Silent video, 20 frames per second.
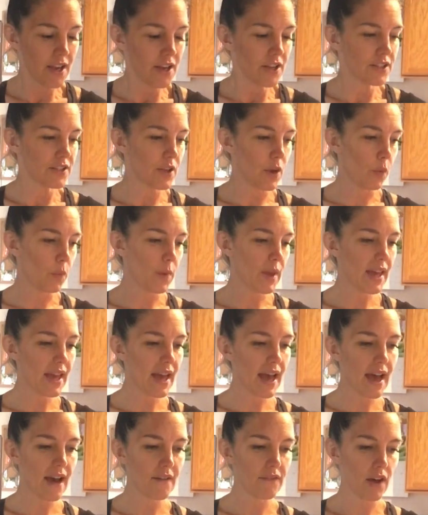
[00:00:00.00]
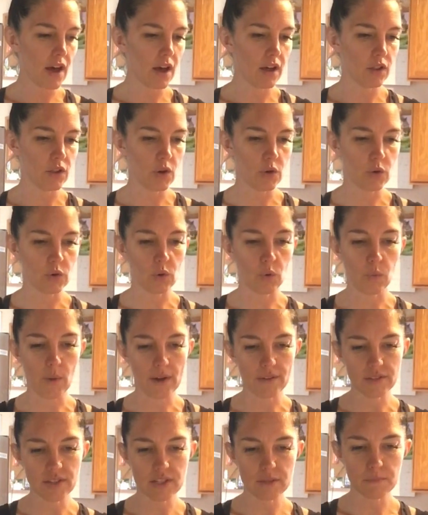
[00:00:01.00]
So we have a local
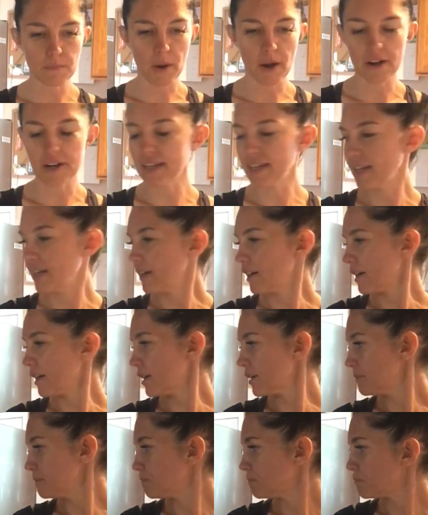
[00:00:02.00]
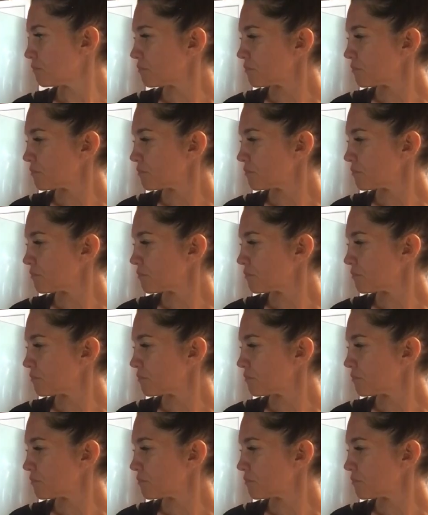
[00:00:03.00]
wellness bar here,